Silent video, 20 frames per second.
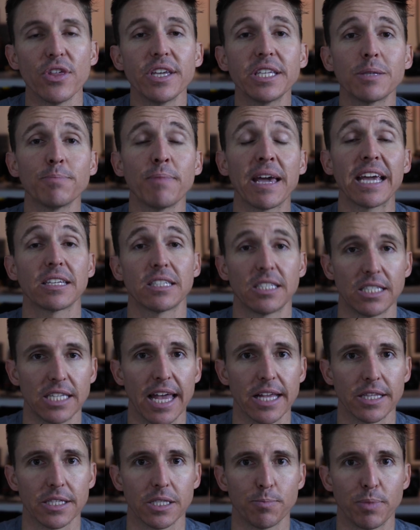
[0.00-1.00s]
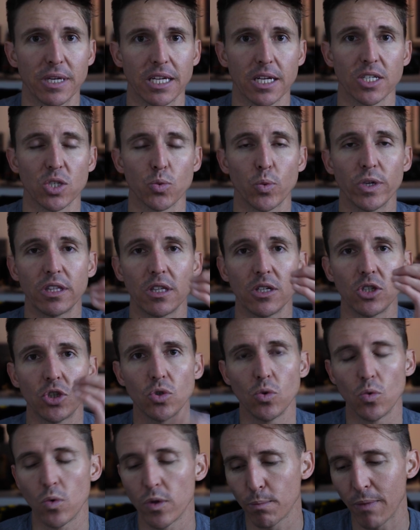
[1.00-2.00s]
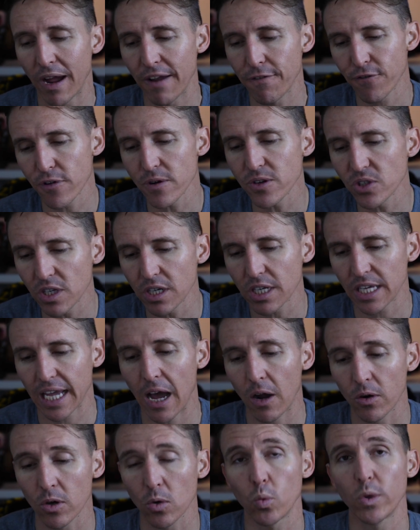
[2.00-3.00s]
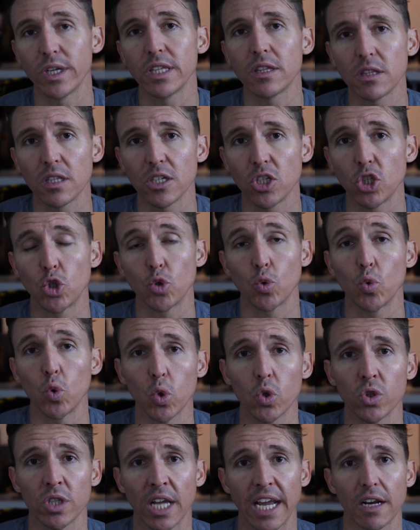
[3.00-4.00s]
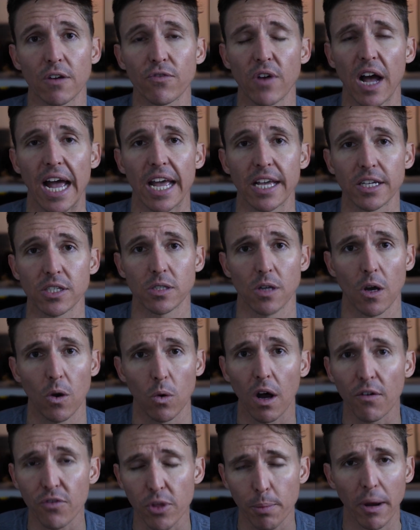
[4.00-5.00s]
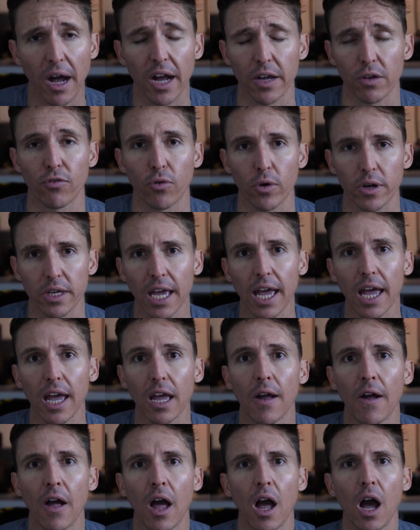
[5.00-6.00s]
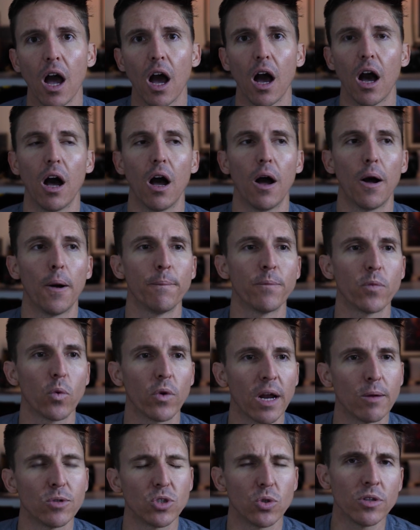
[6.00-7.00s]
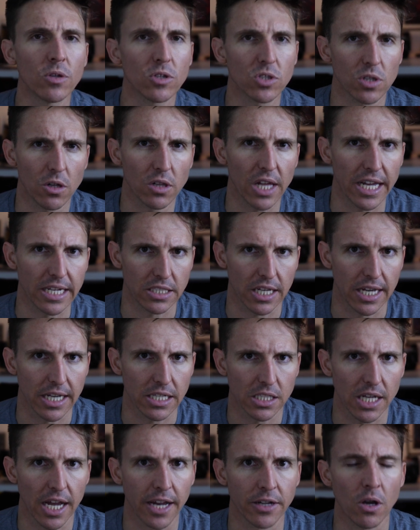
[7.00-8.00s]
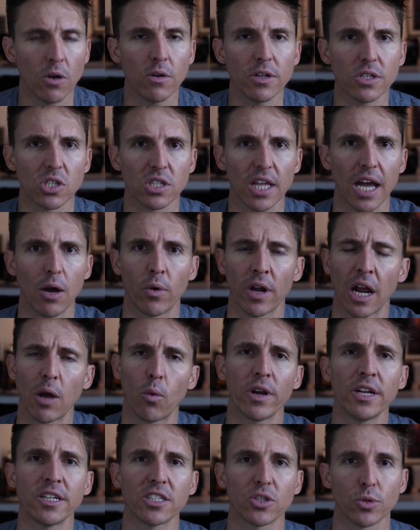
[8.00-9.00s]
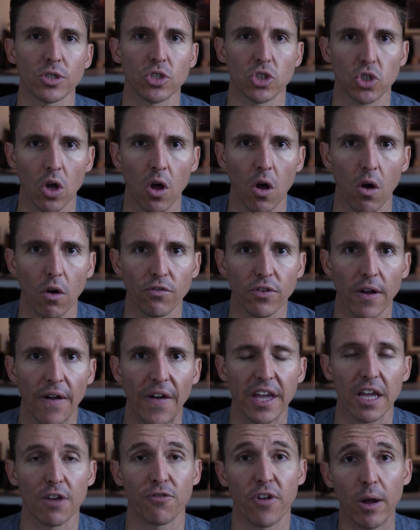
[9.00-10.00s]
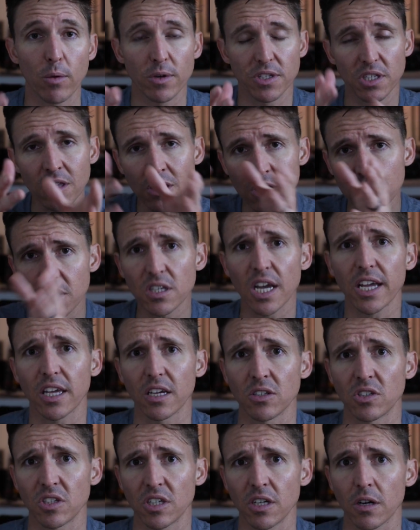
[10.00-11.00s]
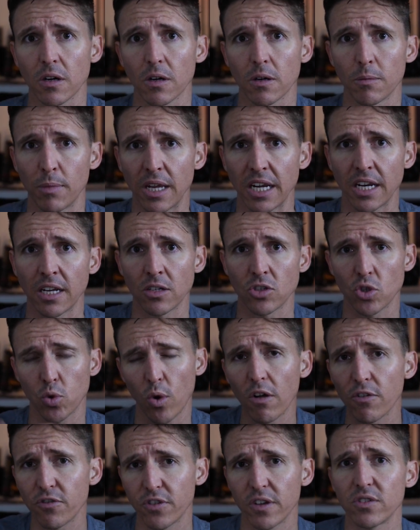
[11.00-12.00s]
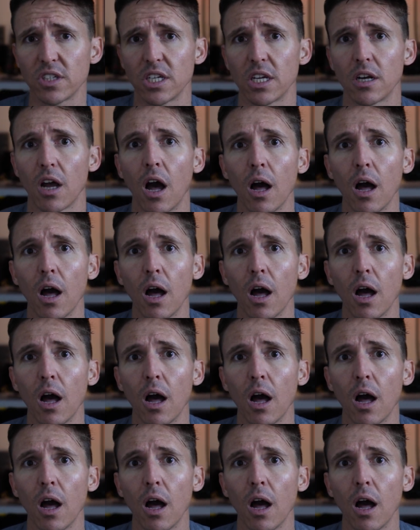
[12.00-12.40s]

This makes sense because with the my first encounter with the dual native ISO of the Pocket 4K, um, when I was doing those low light tests, I noticed that when I went into resolve, if I was in the second tier, meaning 1250 and